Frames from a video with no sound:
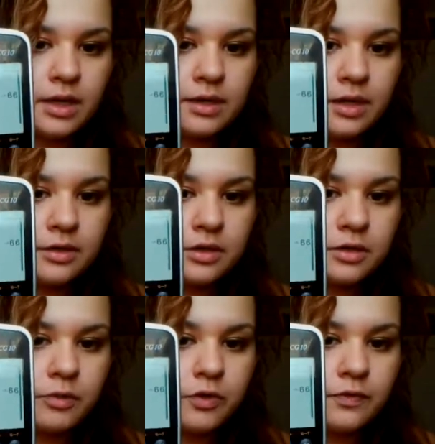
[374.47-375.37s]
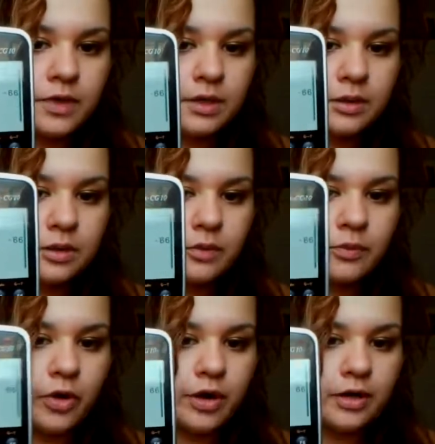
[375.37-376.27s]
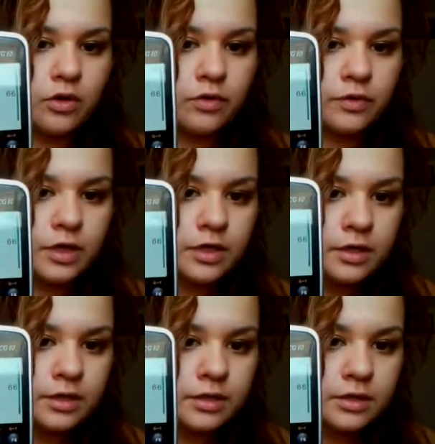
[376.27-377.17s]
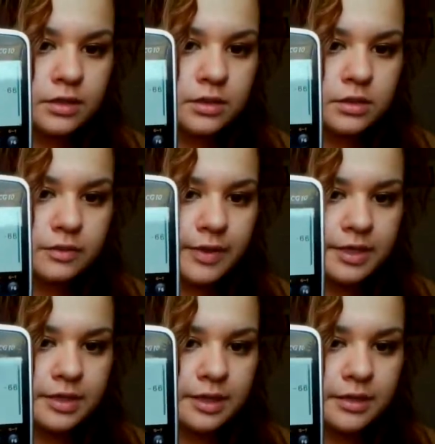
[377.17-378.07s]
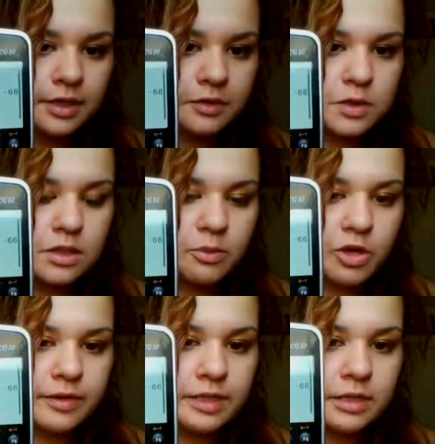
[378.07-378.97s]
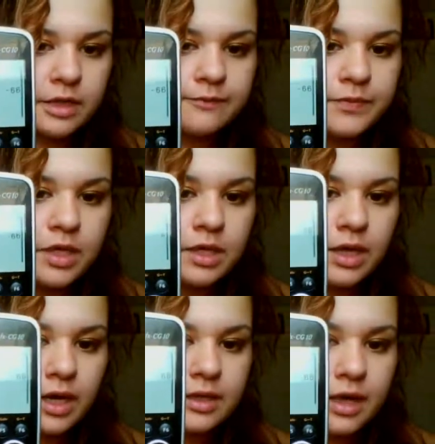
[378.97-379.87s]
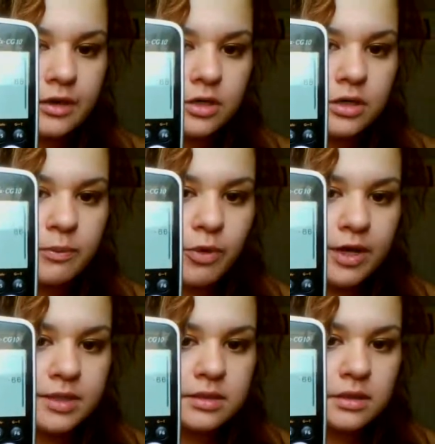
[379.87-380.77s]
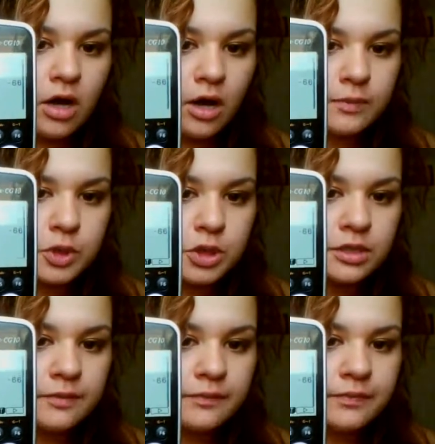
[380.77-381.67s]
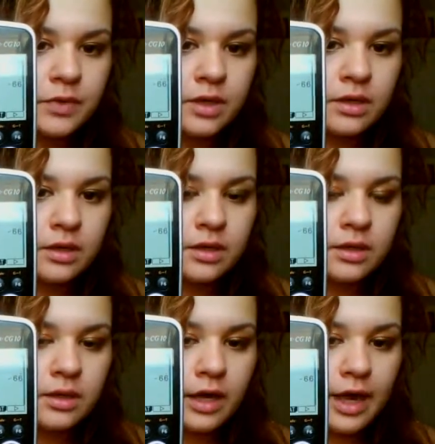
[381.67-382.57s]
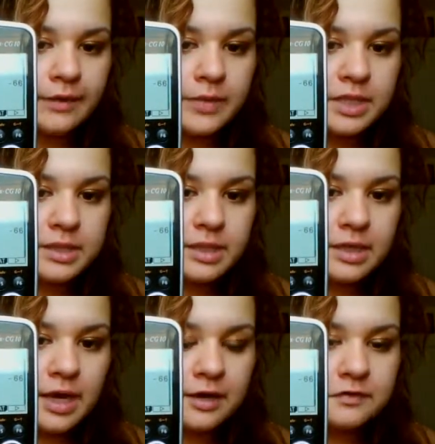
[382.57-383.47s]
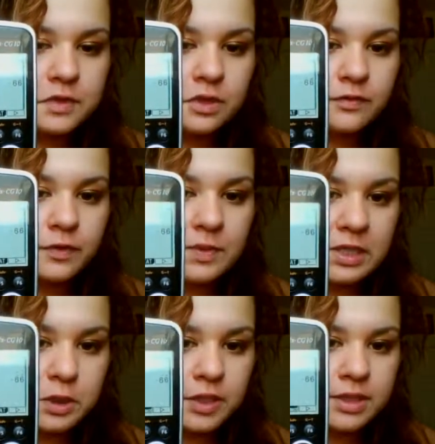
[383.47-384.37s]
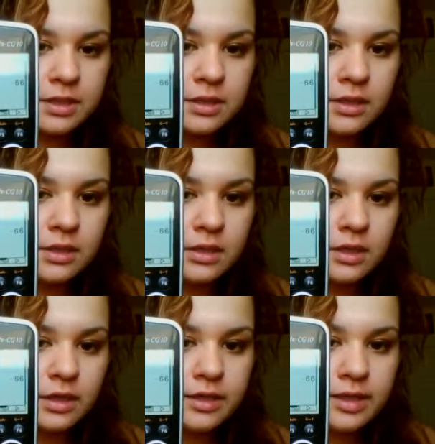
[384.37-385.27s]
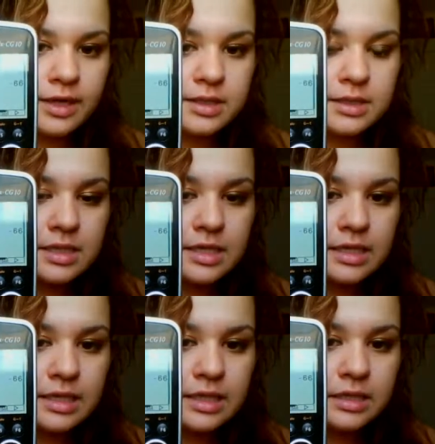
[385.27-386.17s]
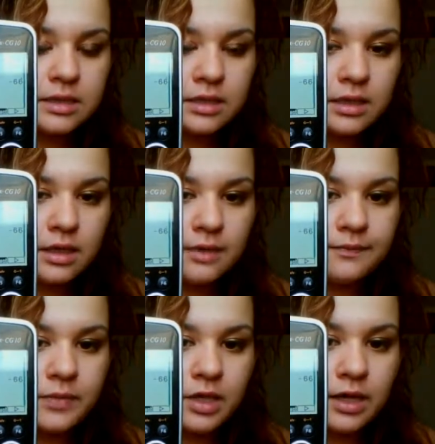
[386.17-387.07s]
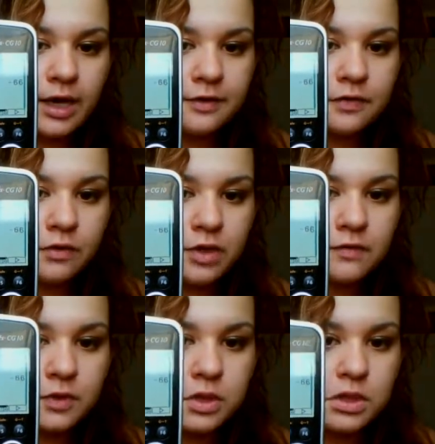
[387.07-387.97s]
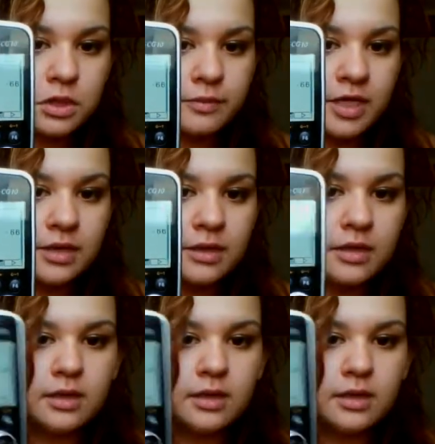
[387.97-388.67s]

and now you're gonna move the little bar over to right there. Now you see the bar right there, and now you're gonna press option MAT F2 for matrix, DET F3 for determinant.